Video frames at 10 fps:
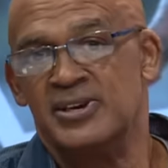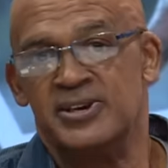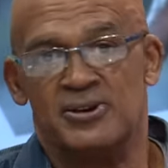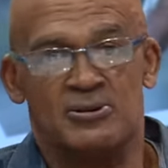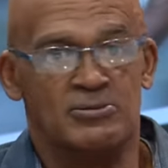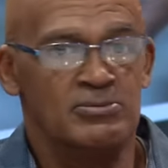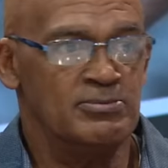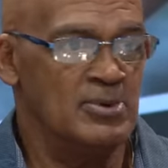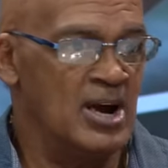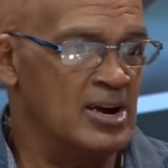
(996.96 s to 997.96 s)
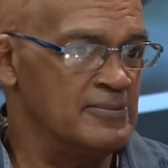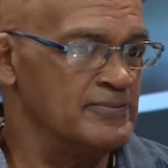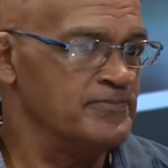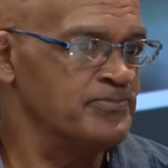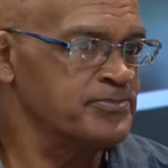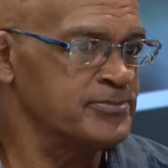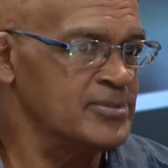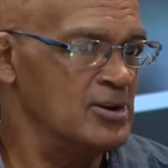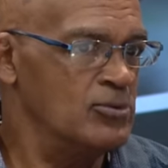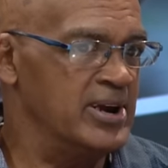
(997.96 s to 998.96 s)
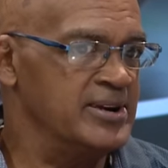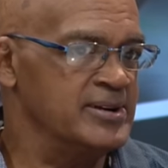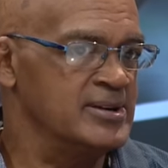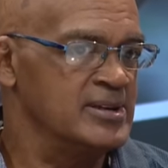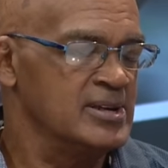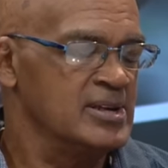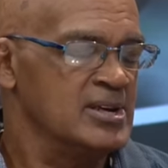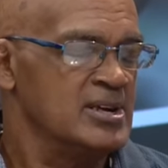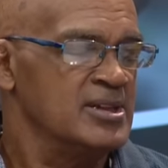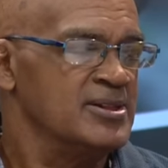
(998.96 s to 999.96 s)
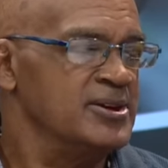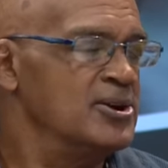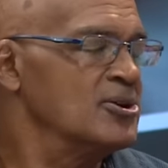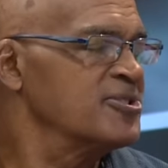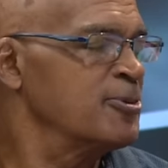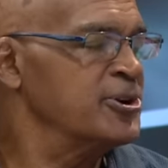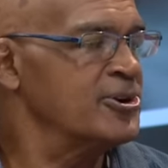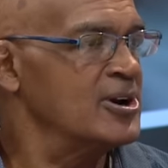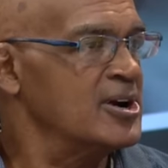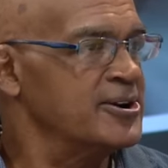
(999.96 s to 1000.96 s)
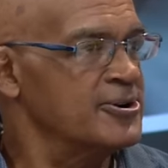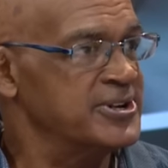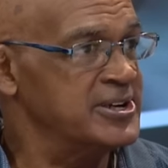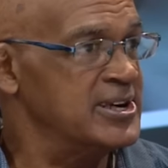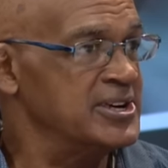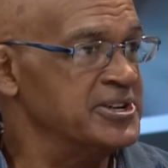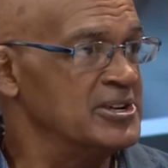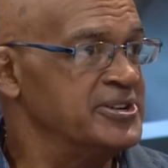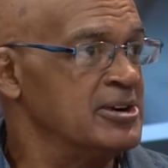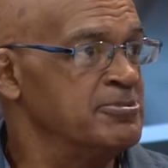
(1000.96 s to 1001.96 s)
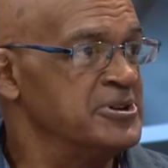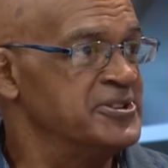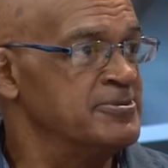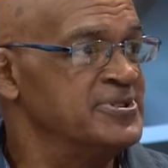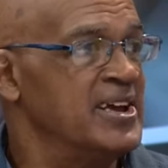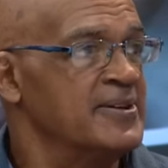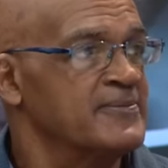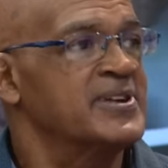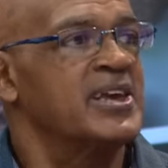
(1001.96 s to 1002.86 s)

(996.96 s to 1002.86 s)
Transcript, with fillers: You know, um, when the young sprint hurdler got hurt at the national championships, Tarika